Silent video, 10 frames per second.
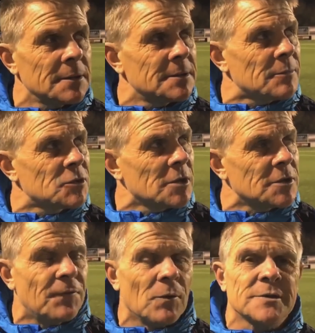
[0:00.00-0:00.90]
sometimes
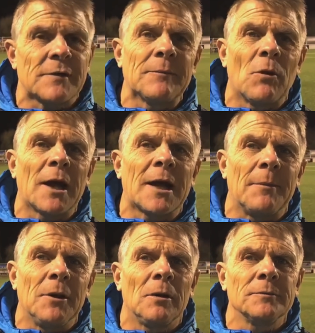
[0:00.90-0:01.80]
if something might
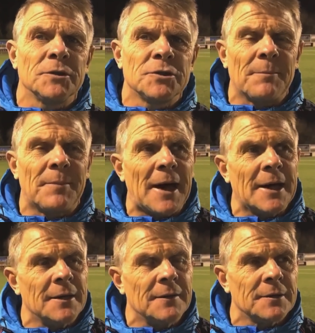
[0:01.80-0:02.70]
come along and jump out
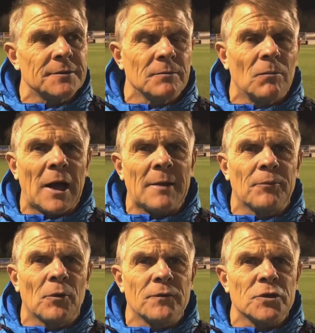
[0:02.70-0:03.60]
at you that might
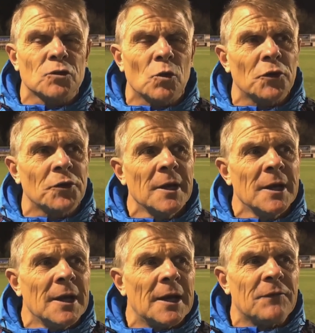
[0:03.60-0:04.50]
improve the squad.
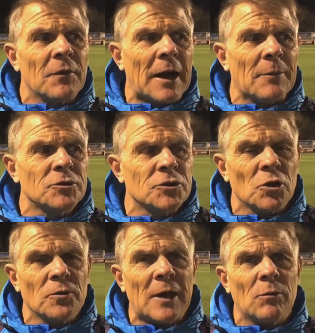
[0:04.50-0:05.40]
And if we're able to
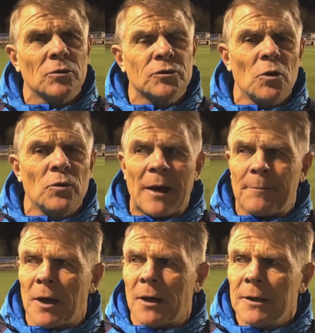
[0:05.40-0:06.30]
do that, we'll do that.
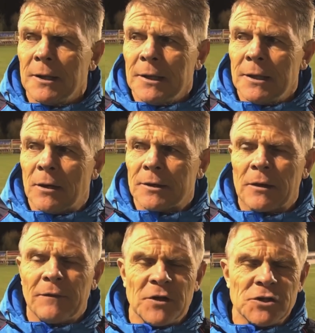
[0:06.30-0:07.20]
But, you know, I
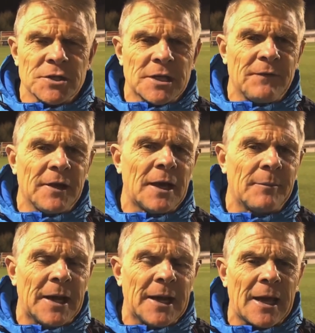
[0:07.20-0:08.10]
don't envisage anything
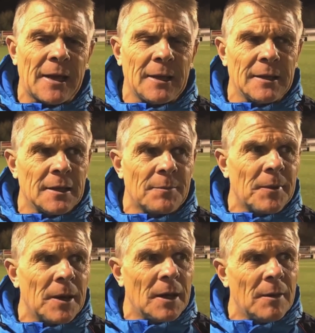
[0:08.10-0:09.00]
coming at
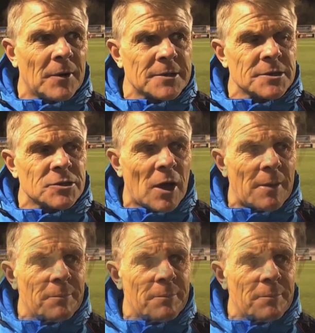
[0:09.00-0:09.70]
the present time.